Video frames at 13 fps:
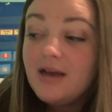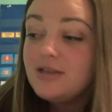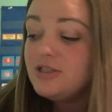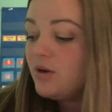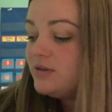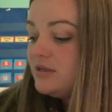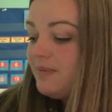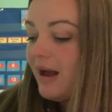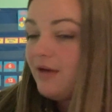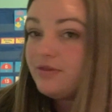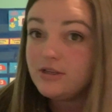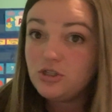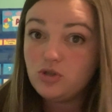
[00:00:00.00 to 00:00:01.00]
So it's
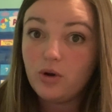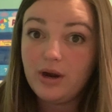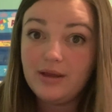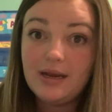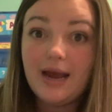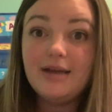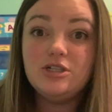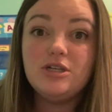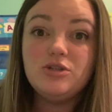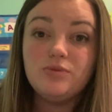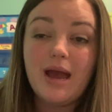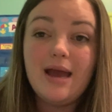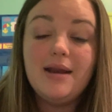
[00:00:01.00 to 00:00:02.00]
about the story that I just
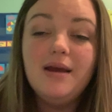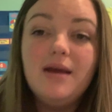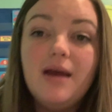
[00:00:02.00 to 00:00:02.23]
read,